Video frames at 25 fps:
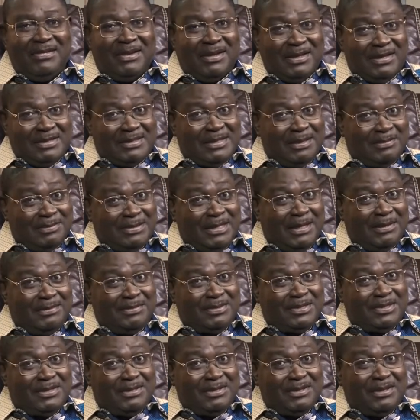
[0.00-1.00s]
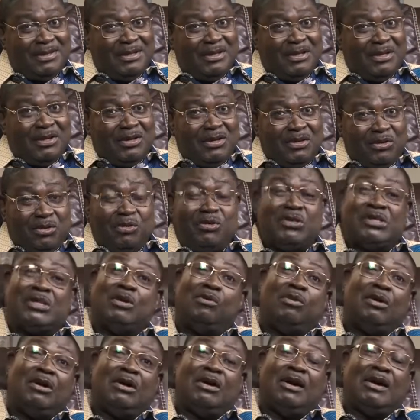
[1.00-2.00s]
And sometimes you see
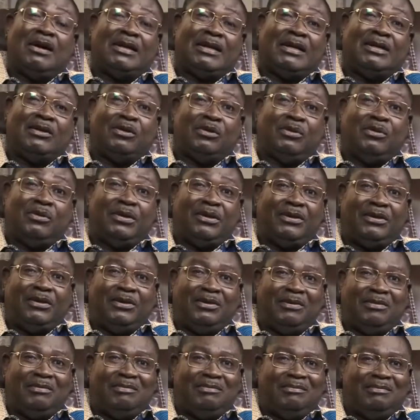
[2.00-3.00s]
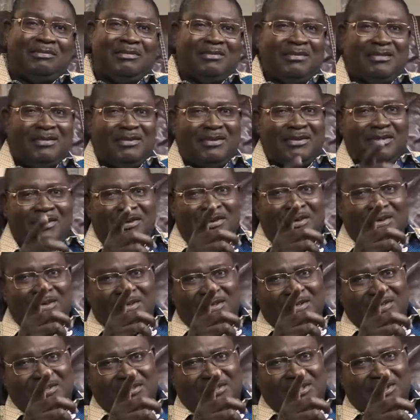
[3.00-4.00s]
what God can do with you.
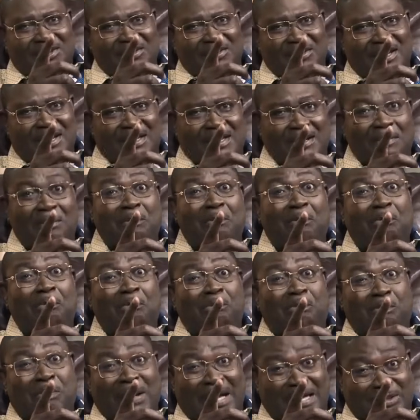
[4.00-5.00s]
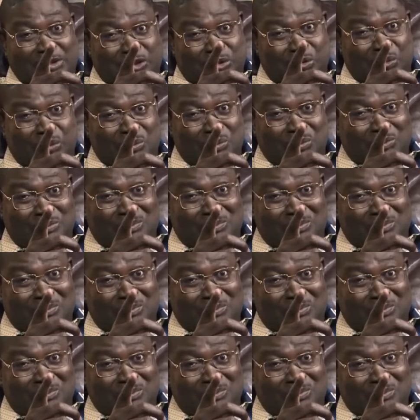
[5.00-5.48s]
See you later, part 2.